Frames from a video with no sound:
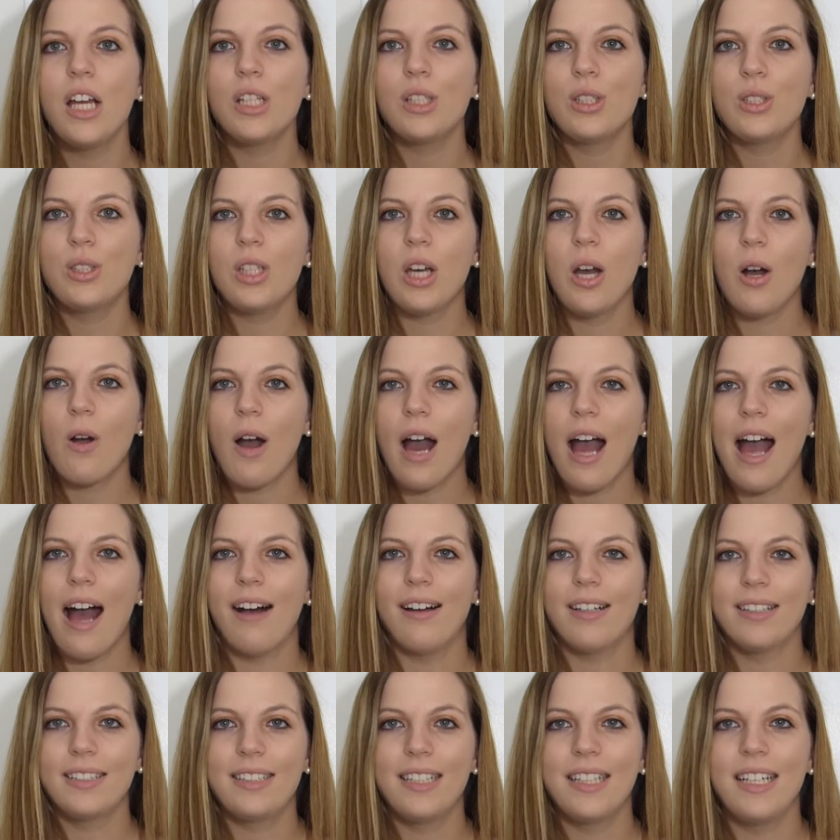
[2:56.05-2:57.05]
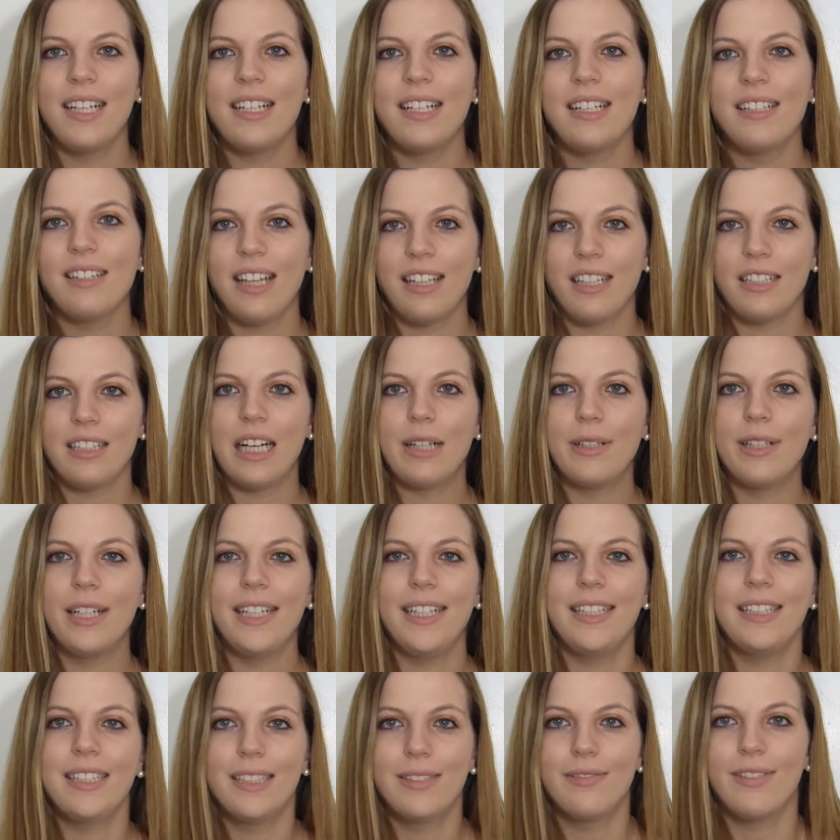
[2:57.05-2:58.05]
So Allison and Lily are
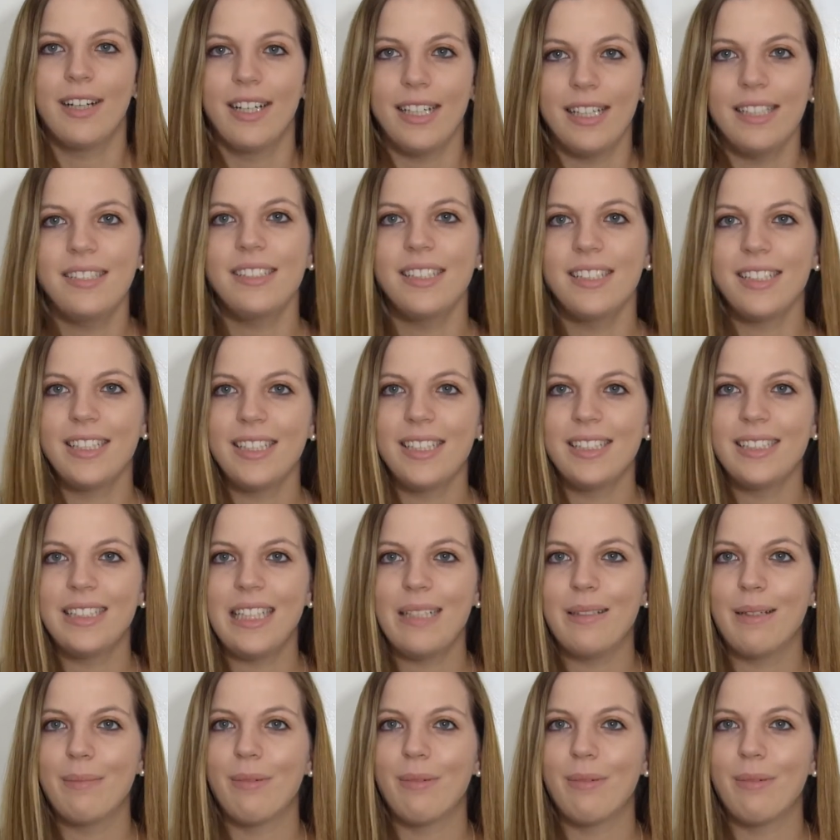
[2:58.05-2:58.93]
taking this very seriously.